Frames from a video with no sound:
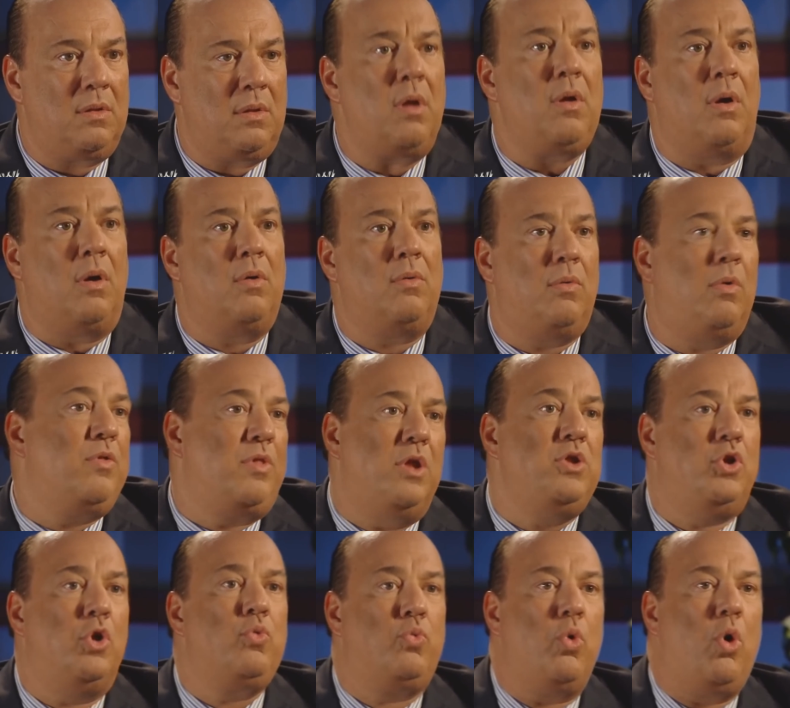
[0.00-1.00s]
Oh, well,
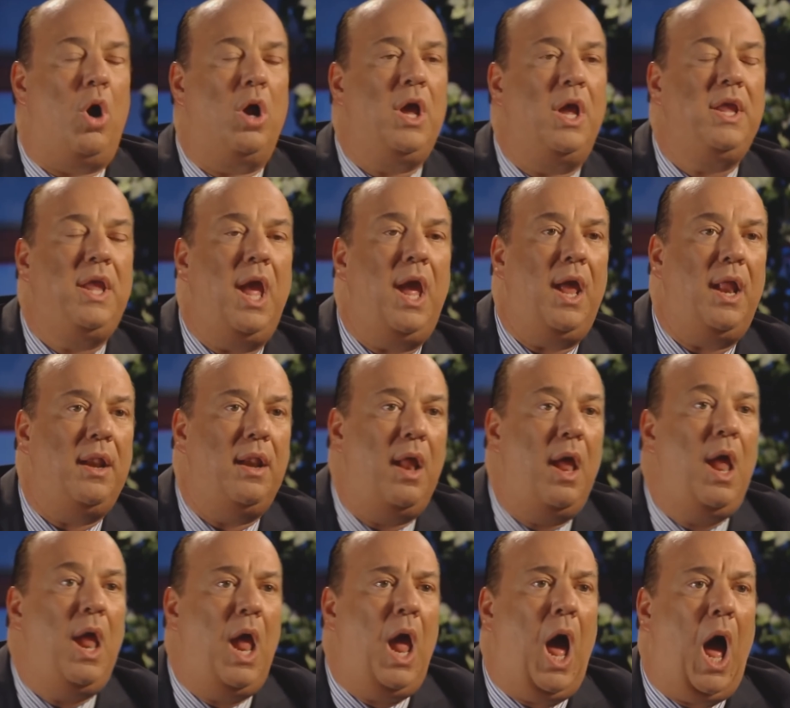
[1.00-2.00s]
then you're wrong again.
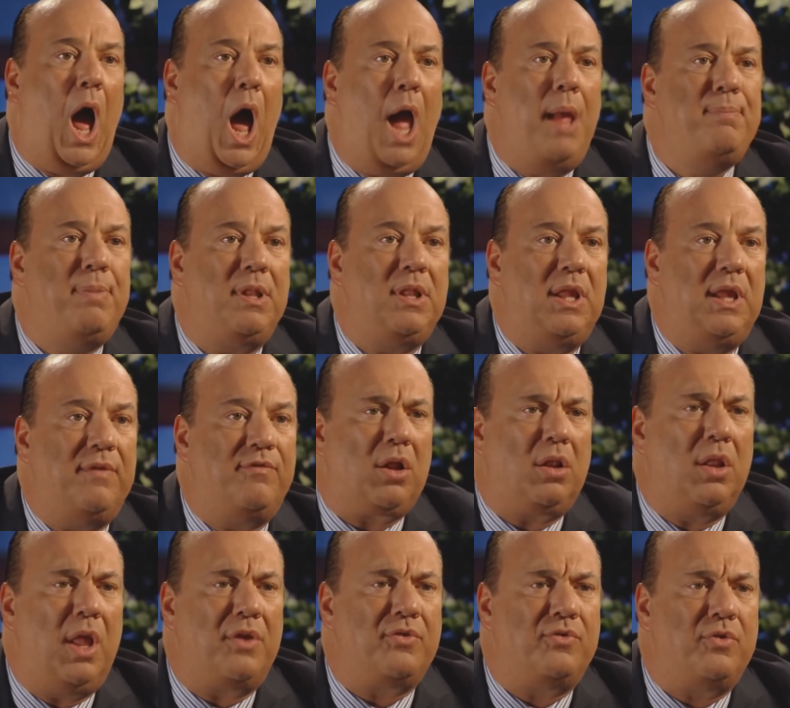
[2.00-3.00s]
I
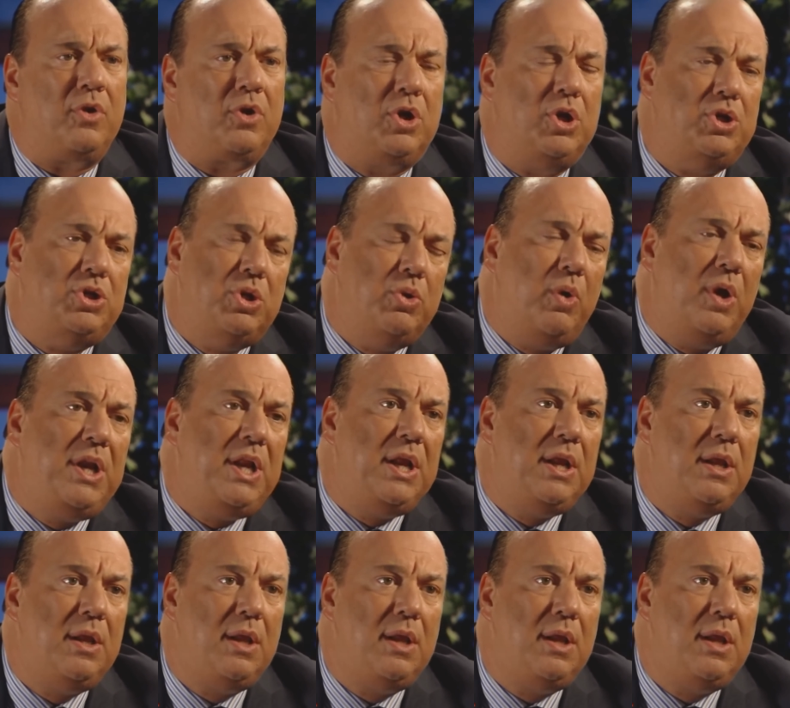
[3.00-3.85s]
believed Lesnar could do it.